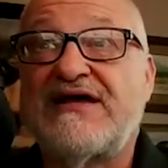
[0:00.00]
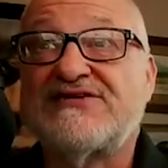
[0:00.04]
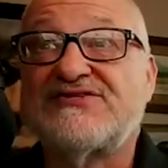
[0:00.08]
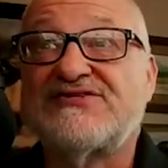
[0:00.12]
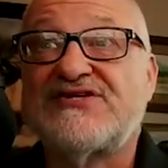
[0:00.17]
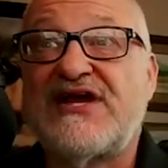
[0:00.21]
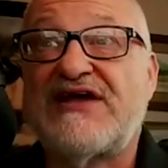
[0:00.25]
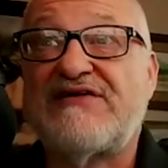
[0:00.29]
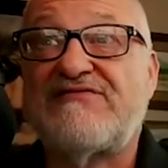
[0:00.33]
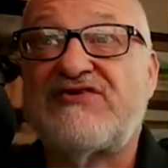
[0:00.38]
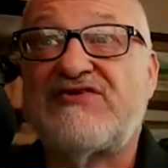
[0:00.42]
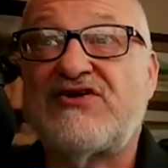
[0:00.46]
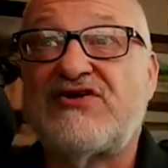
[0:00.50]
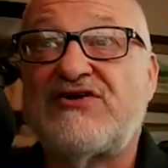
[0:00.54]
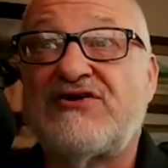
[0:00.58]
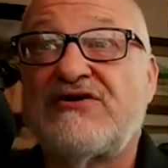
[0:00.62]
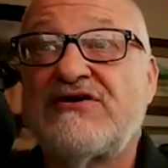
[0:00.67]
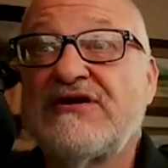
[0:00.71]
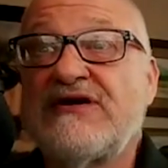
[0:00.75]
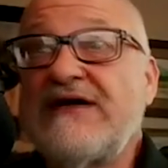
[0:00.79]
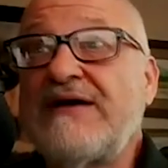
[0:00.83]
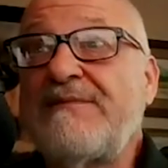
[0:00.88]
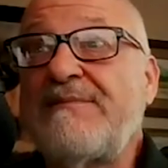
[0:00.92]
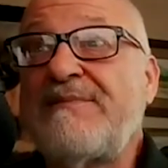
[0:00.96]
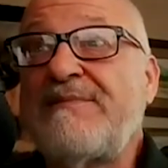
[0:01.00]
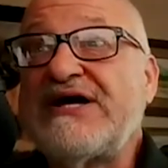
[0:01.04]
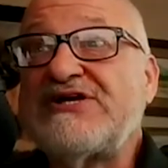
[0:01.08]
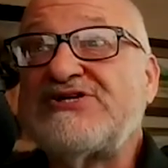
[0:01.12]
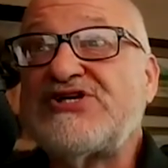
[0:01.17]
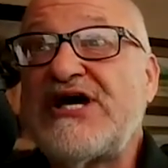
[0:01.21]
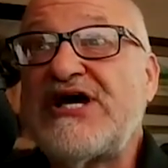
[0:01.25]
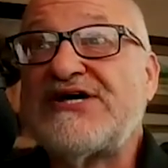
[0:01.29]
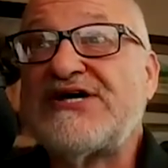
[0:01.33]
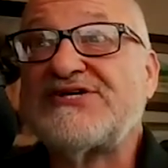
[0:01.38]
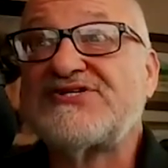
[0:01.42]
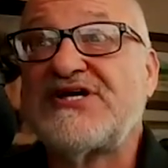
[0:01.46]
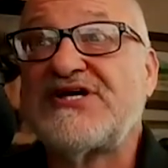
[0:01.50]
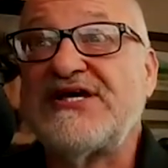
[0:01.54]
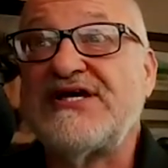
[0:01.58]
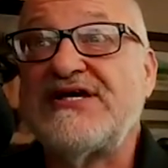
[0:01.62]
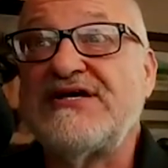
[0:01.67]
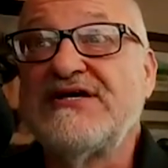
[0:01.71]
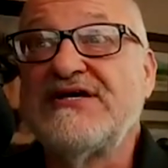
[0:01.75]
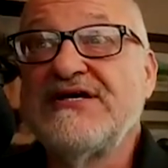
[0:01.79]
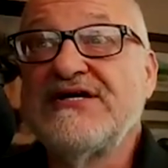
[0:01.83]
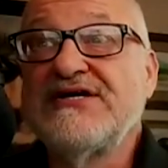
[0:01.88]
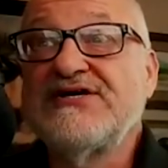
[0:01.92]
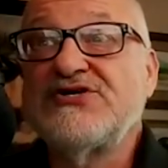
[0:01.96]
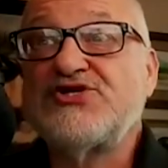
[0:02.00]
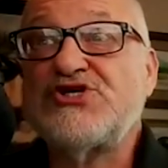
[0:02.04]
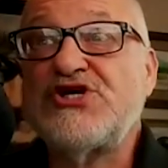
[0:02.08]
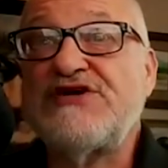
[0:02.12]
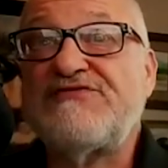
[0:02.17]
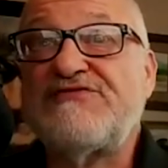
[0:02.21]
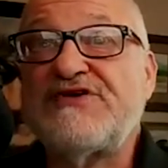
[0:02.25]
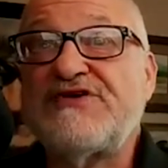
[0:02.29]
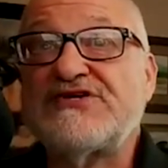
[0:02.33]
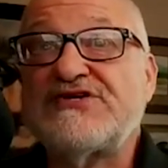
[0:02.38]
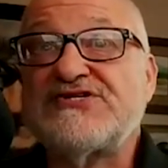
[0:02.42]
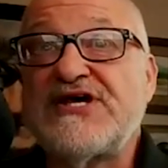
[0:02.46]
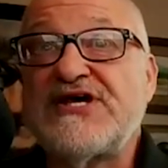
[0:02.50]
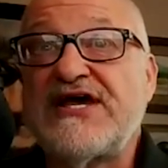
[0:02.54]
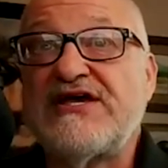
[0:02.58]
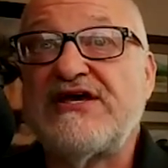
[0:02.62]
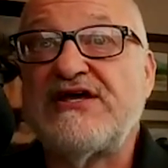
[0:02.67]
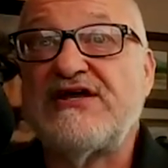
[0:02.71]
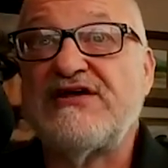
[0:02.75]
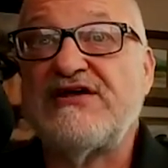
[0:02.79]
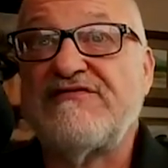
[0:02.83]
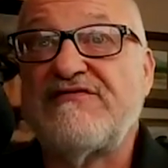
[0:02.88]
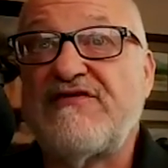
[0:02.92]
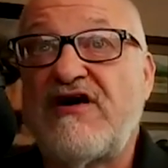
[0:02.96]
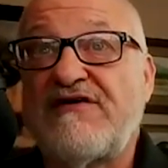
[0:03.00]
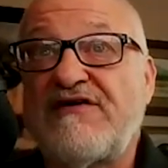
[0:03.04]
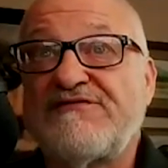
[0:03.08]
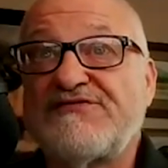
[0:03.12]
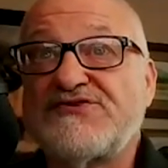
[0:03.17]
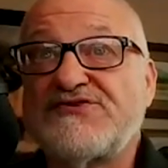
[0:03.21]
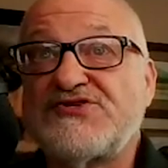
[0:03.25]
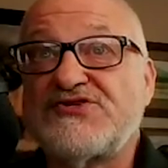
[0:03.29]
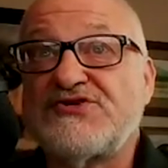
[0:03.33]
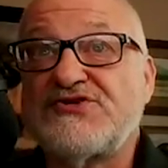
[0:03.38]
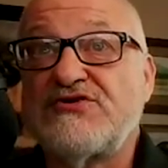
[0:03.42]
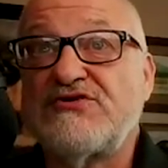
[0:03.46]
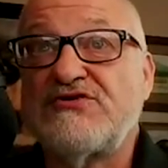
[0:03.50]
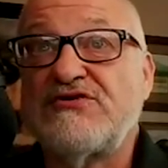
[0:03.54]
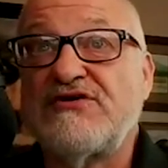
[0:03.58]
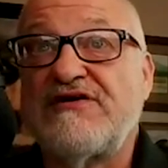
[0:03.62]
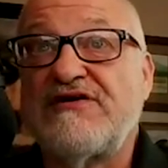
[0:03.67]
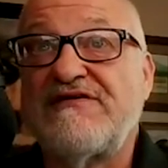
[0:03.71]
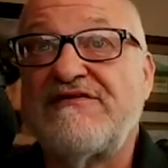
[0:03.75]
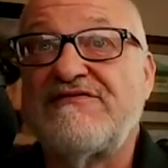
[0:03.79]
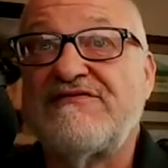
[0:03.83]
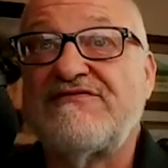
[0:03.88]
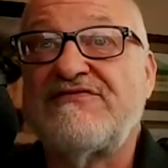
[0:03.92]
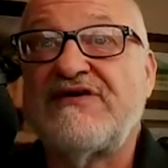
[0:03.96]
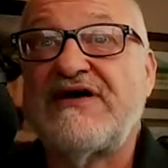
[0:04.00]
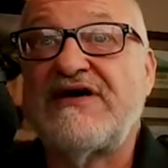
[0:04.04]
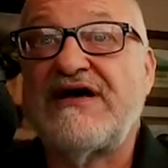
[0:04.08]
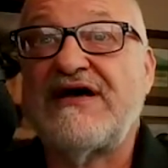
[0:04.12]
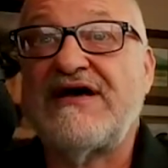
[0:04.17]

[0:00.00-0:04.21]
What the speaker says: Xavier Pichaski, chief executive officer of